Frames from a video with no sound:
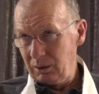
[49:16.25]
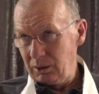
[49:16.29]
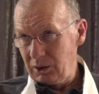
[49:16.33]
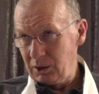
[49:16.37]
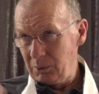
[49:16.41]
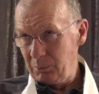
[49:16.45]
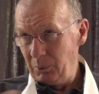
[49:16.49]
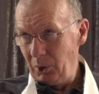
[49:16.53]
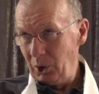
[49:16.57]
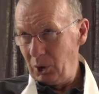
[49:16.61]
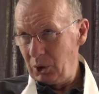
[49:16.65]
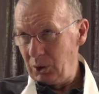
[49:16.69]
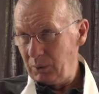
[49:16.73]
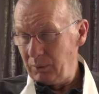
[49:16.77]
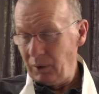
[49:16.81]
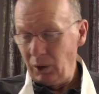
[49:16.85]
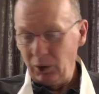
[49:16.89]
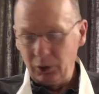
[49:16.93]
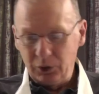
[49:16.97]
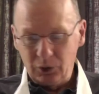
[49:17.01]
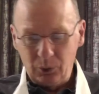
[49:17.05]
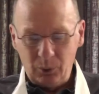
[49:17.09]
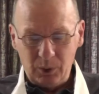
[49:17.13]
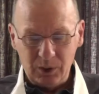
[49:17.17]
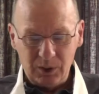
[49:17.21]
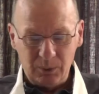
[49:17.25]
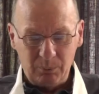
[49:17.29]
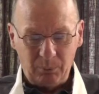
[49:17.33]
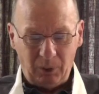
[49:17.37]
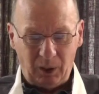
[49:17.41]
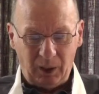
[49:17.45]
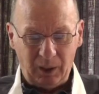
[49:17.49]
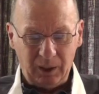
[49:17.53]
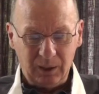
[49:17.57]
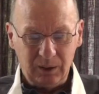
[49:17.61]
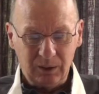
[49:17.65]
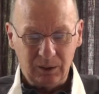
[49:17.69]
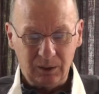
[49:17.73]
spirit of altruism
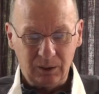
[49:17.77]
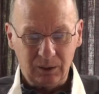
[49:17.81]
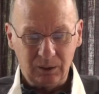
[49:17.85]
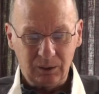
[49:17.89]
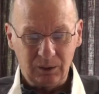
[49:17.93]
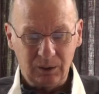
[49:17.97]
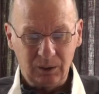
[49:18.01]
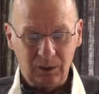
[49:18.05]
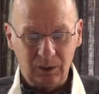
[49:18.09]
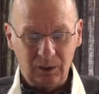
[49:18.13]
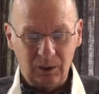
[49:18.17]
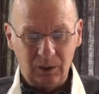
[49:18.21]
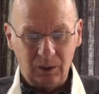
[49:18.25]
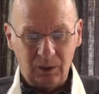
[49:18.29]
behind it.